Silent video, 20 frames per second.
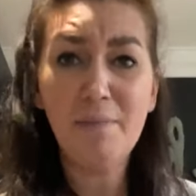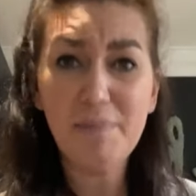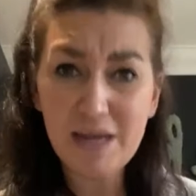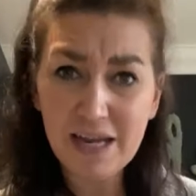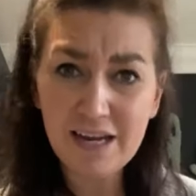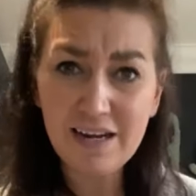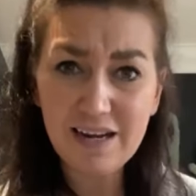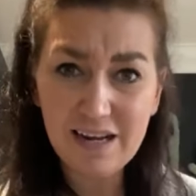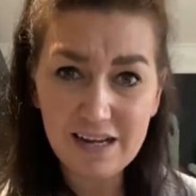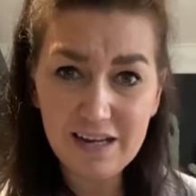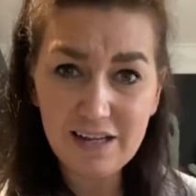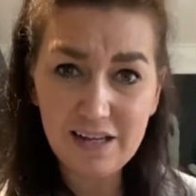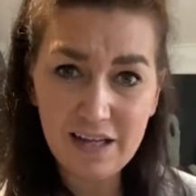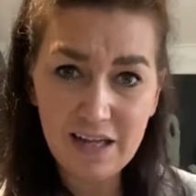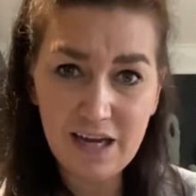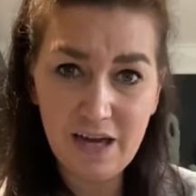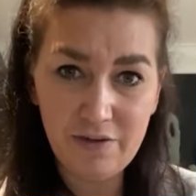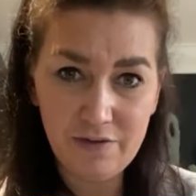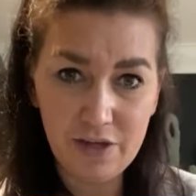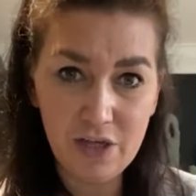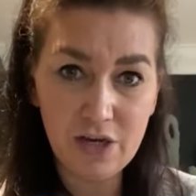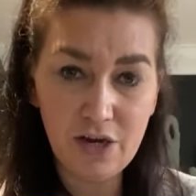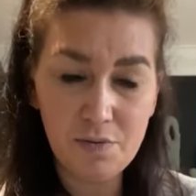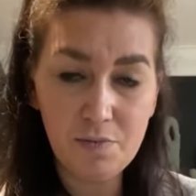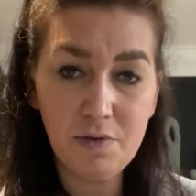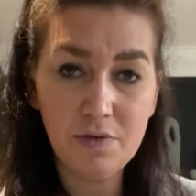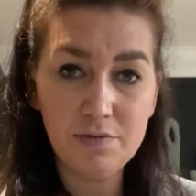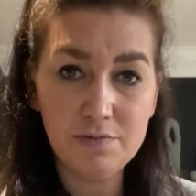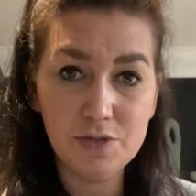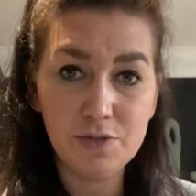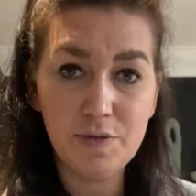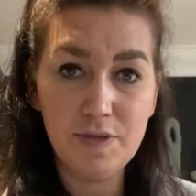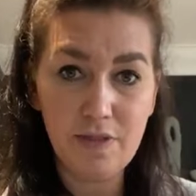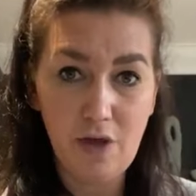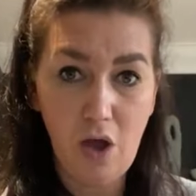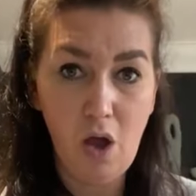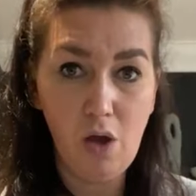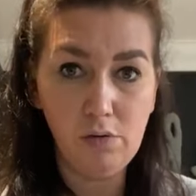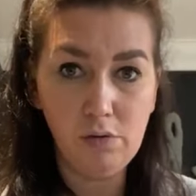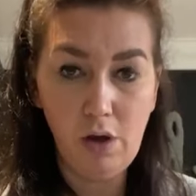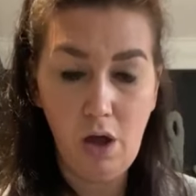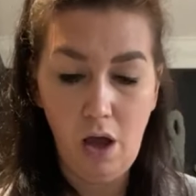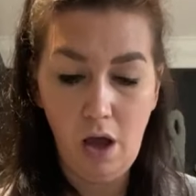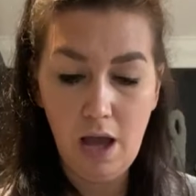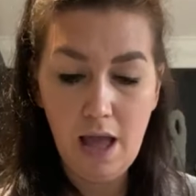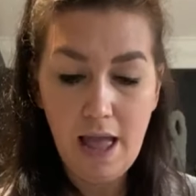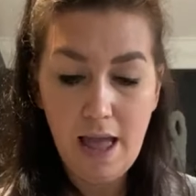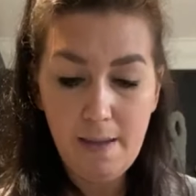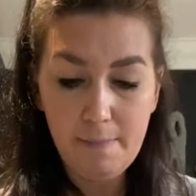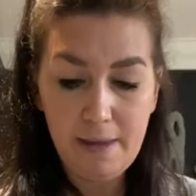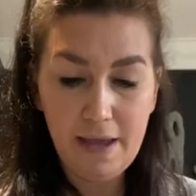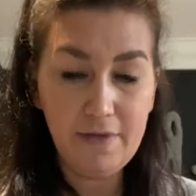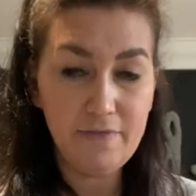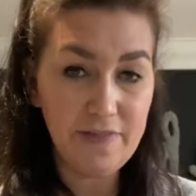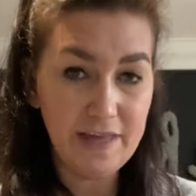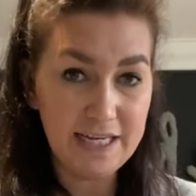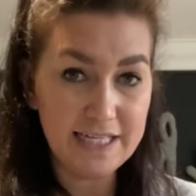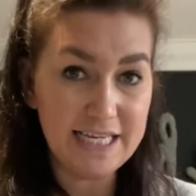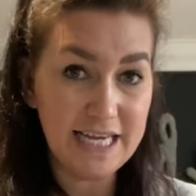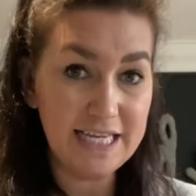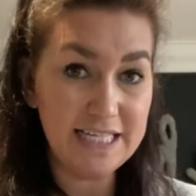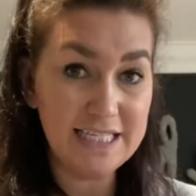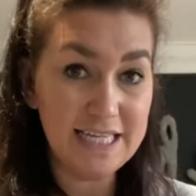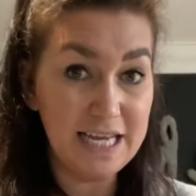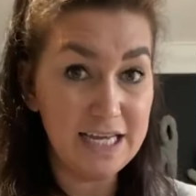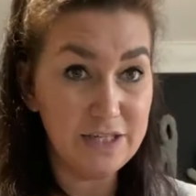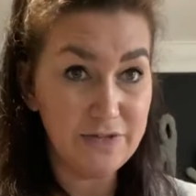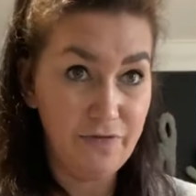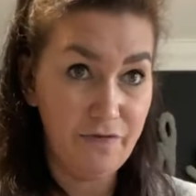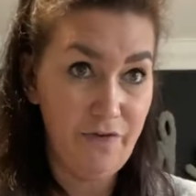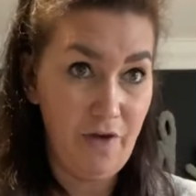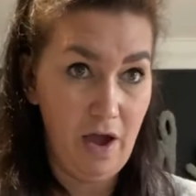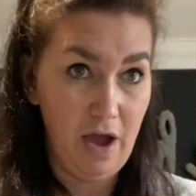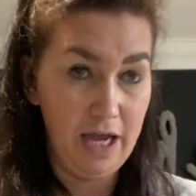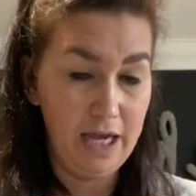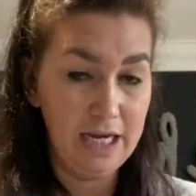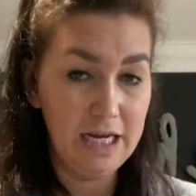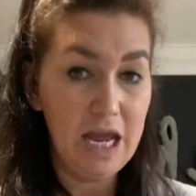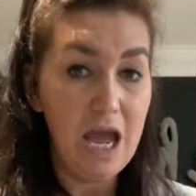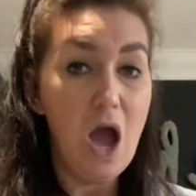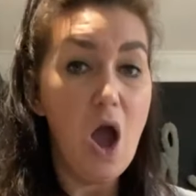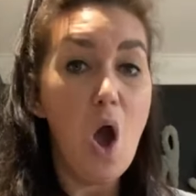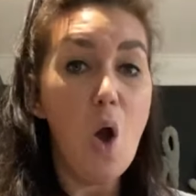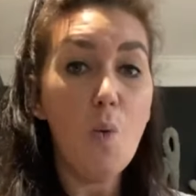I mean, you know, you don't want them to eat the whole lot, but if they taste it, it's fine.